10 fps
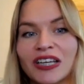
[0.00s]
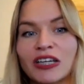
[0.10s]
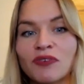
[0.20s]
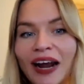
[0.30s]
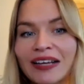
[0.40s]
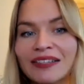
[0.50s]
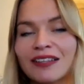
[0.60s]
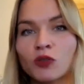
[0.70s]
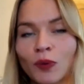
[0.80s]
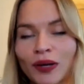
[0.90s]
direct
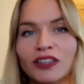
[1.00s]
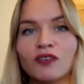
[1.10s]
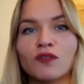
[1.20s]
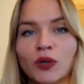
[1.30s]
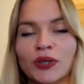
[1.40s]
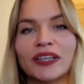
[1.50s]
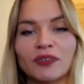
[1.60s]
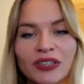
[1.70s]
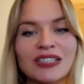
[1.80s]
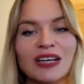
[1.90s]
at 24
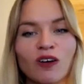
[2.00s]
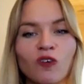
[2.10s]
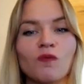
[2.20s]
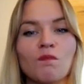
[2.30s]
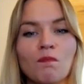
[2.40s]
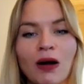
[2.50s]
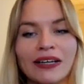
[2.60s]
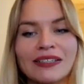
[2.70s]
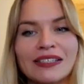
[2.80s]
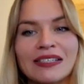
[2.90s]
degrees of
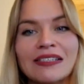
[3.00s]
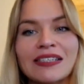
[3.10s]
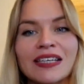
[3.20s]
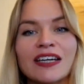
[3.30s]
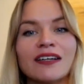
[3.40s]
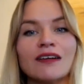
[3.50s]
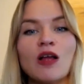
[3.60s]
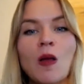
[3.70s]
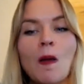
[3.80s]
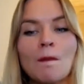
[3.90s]
Pisces. Here,
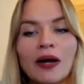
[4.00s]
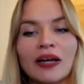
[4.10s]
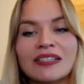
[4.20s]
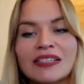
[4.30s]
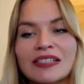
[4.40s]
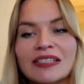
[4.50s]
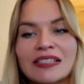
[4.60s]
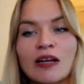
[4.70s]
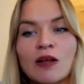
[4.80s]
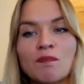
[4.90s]
Pisces,
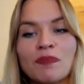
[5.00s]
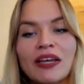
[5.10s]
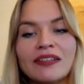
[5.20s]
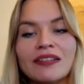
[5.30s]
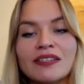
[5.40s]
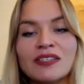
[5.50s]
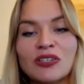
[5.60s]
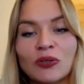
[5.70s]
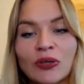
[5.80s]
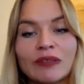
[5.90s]
this is
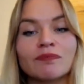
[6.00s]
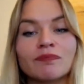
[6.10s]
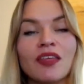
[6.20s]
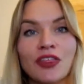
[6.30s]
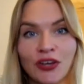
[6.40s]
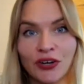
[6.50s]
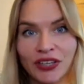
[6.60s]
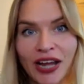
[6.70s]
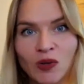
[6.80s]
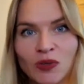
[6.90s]
your third
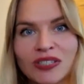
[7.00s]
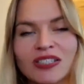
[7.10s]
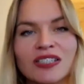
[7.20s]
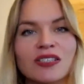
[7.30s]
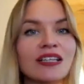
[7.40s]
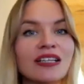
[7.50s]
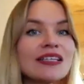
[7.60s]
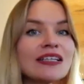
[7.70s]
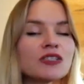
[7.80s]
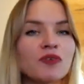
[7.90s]
house that
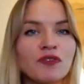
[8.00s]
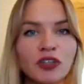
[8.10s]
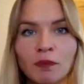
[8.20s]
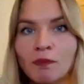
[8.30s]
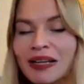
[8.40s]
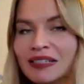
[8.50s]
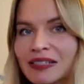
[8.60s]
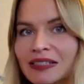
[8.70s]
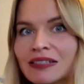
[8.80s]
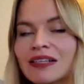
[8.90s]
deals with your
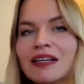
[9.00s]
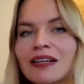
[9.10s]
mental,